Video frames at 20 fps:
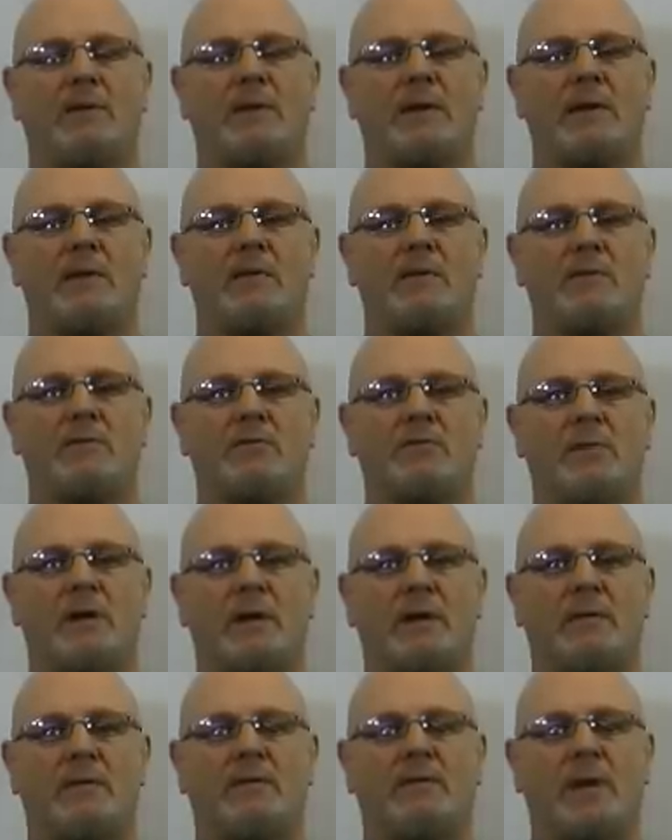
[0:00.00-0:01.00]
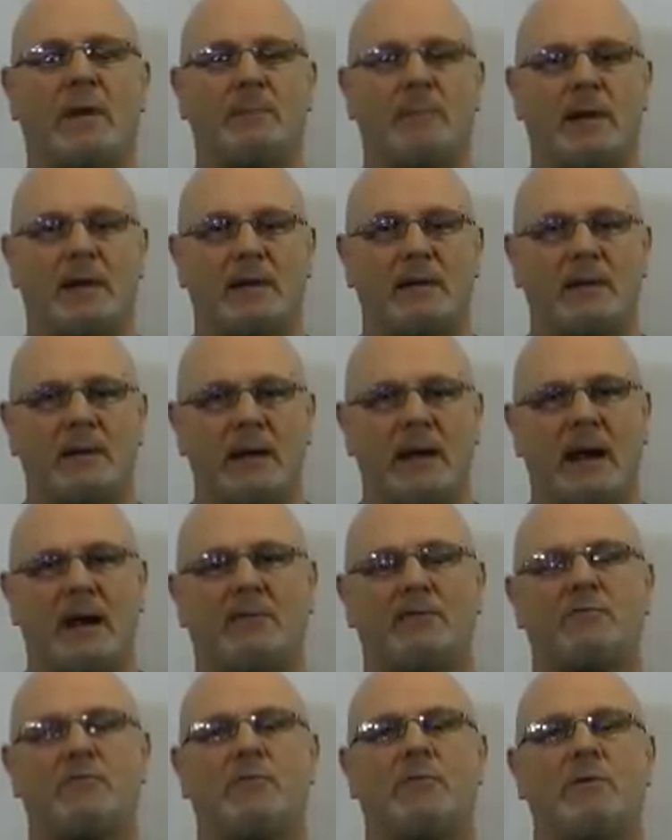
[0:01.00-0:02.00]
territory, stepping into the
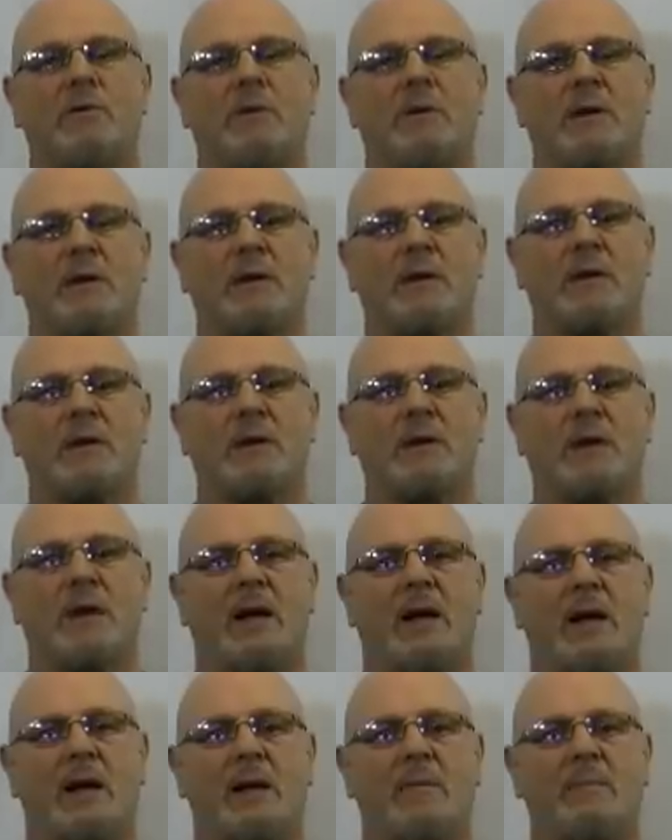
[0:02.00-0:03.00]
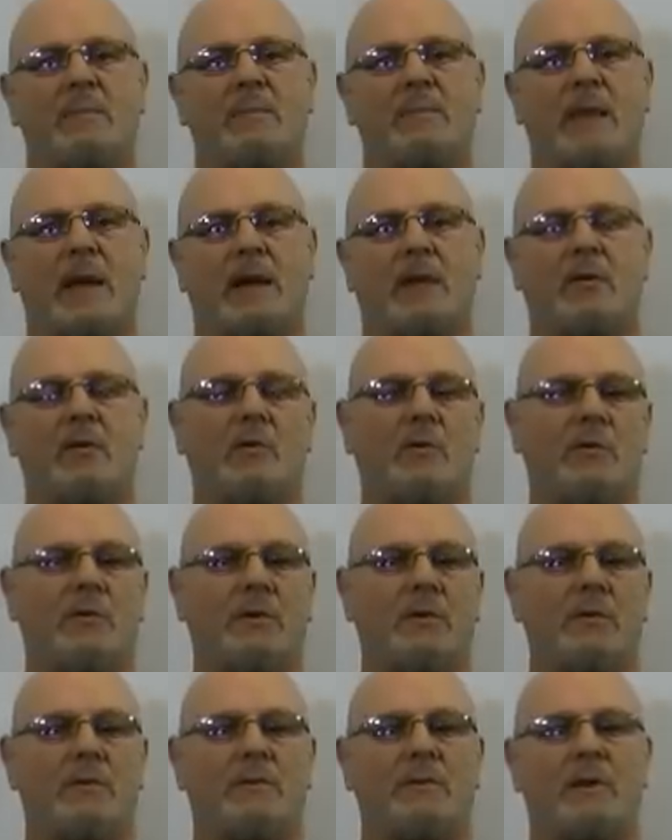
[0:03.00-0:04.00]
astral, that
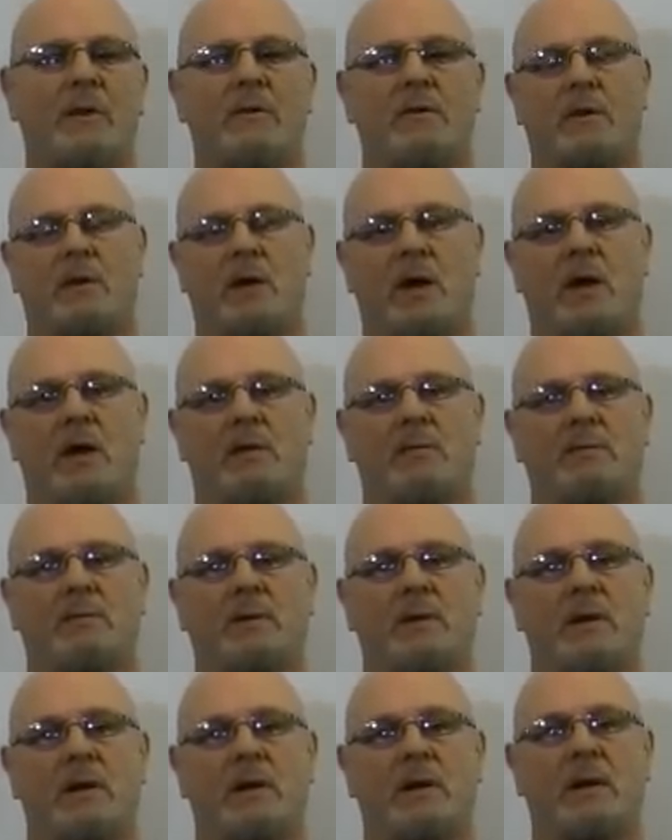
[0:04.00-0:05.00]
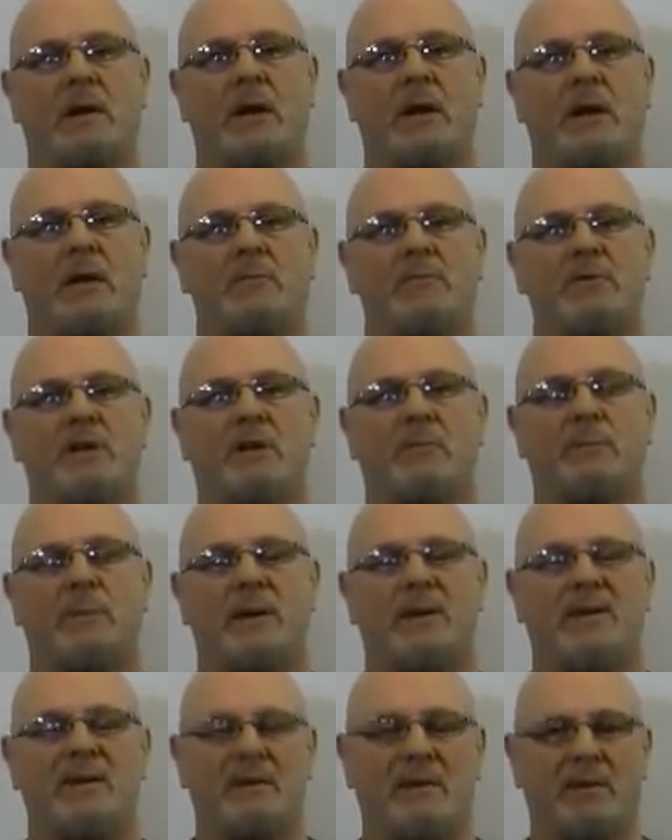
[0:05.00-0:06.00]
causes fear alone, just
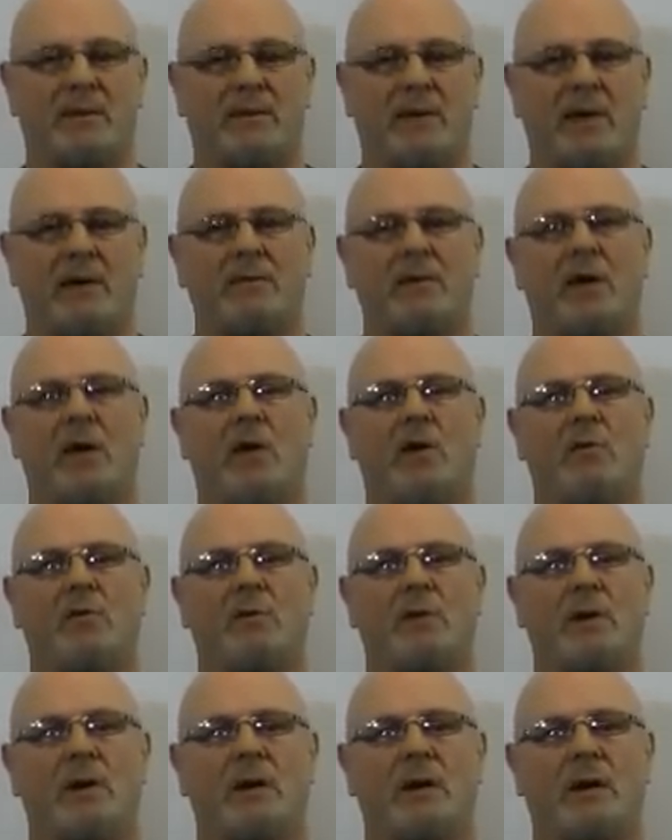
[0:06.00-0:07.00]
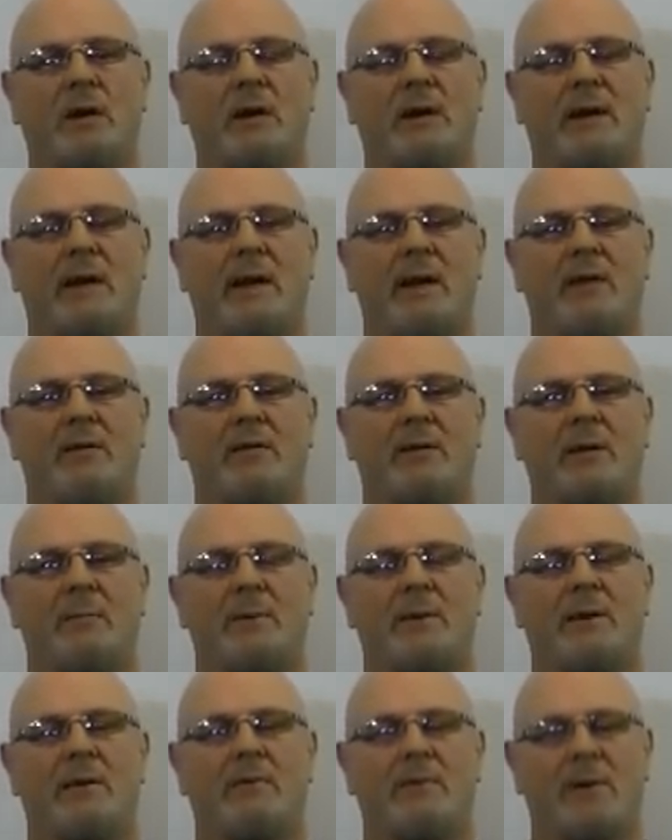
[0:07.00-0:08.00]
because it's unknown. Now, a
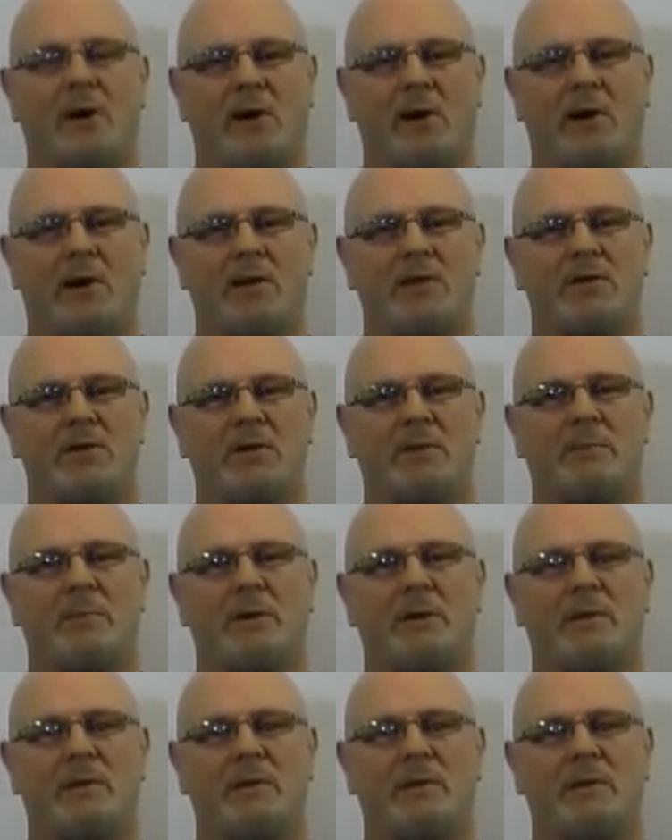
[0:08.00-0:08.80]
bit of knowledge and a